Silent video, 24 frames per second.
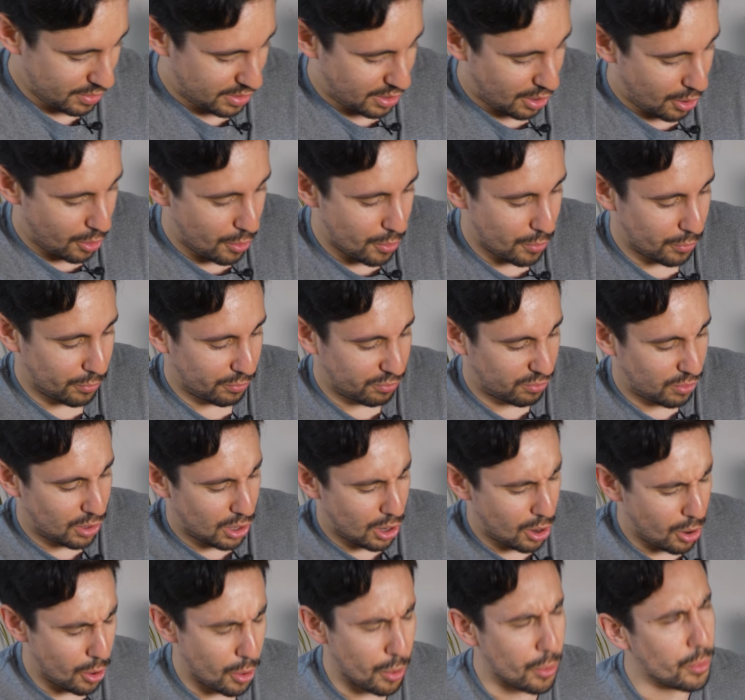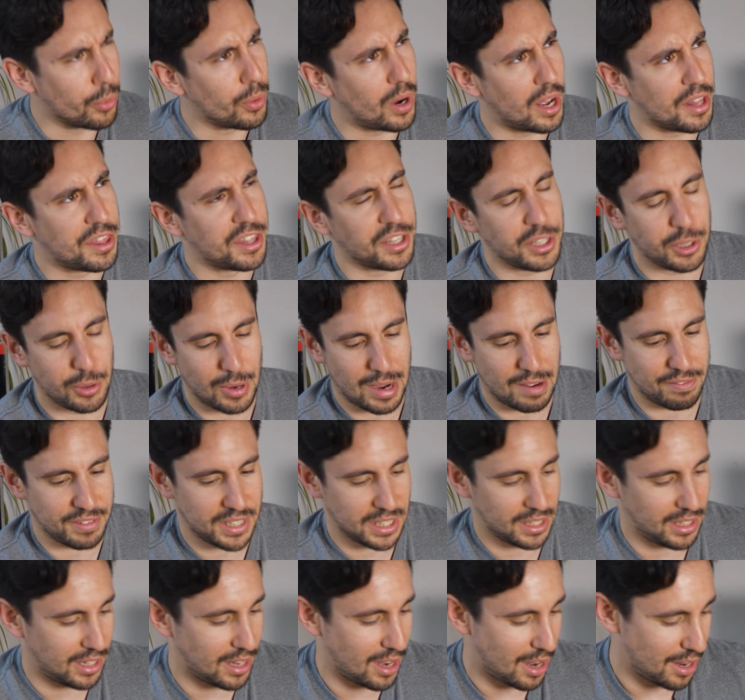go low, I think you have
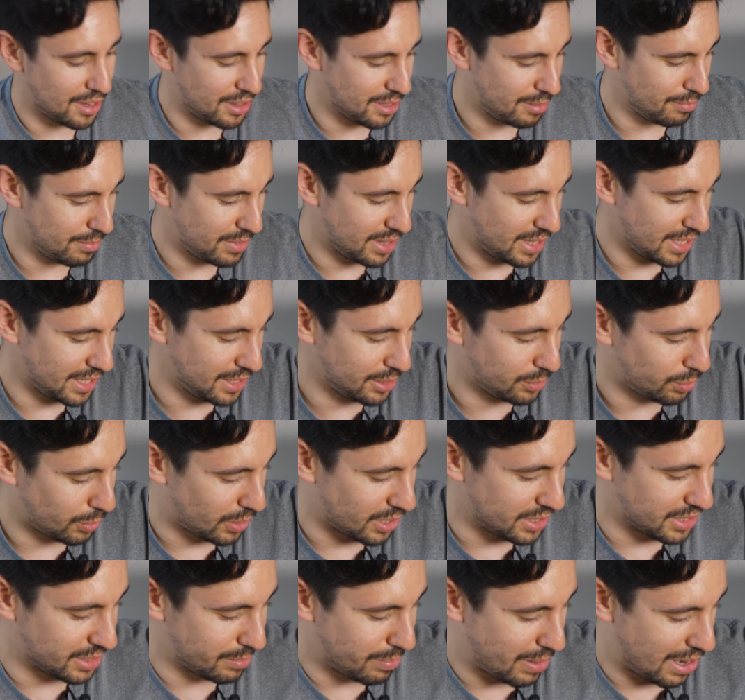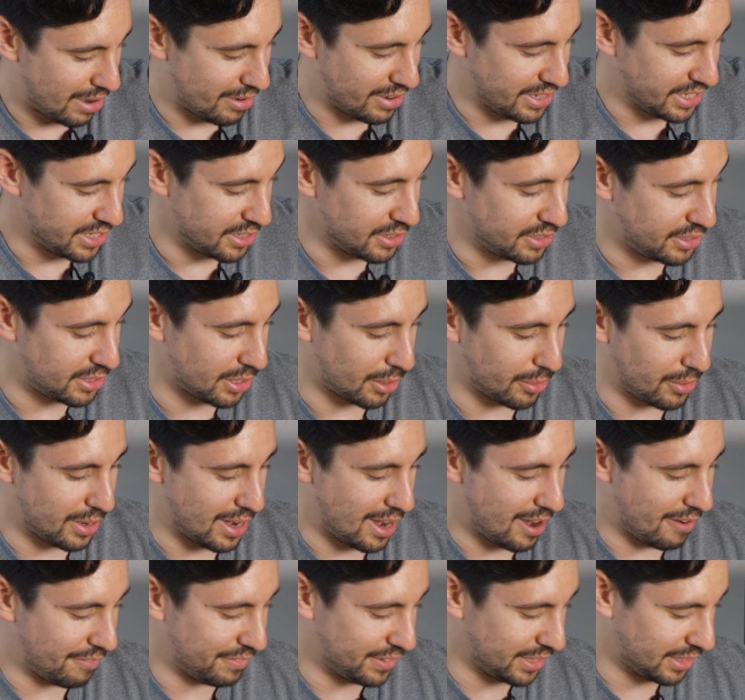to cut them. These ones apparently you don't
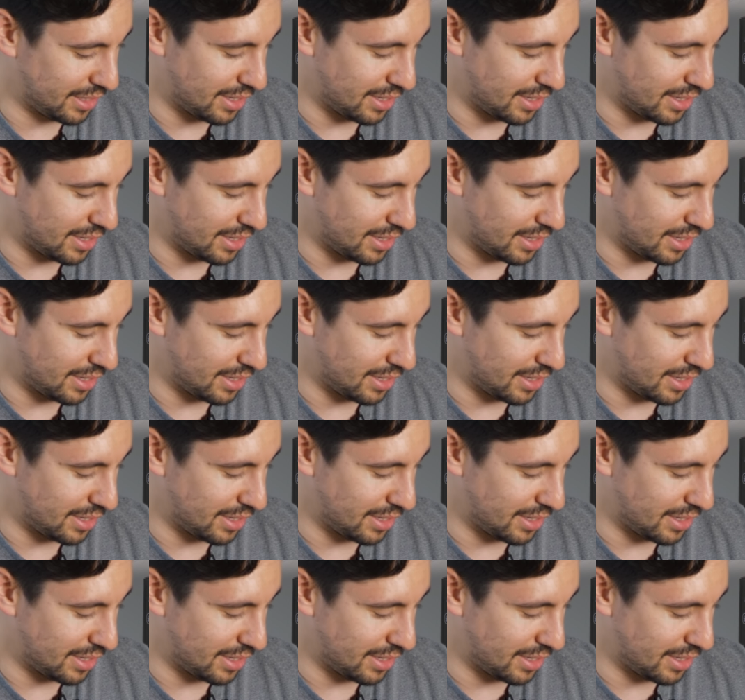have to